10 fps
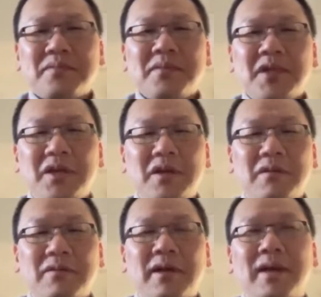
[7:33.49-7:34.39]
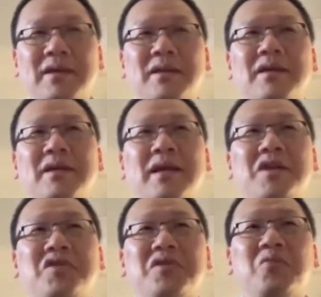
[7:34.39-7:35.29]
like it
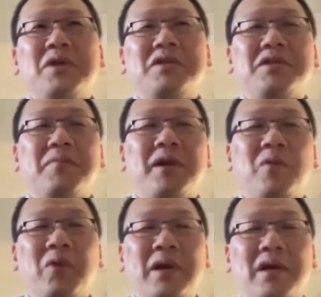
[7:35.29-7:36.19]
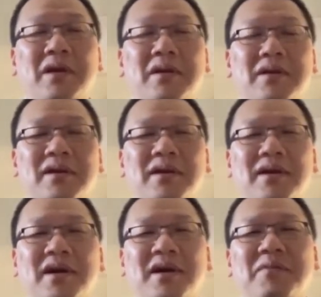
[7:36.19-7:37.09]
actually was something where
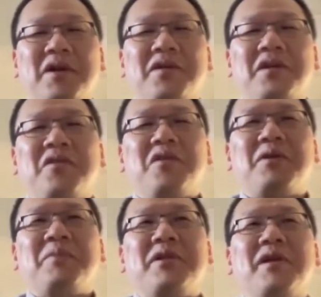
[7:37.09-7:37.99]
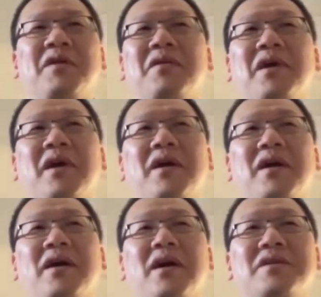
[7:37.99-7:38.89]
yeah, I'd get home and I'd be like, okay,
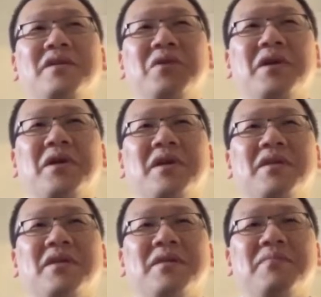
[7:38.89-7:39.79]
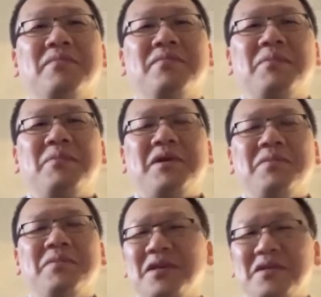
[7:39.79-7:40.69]
I just want to kind of like maybe
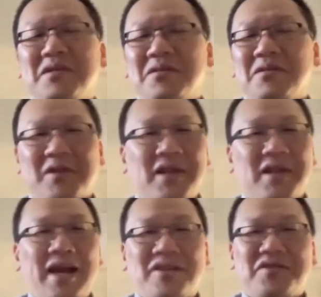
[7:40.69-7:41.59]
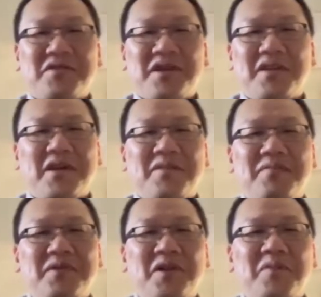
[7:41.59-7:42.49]
relax and like
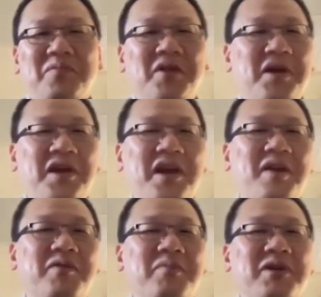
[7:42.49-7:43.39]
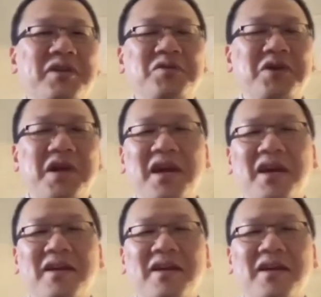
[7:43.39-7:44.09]
play a game or NBA 2K,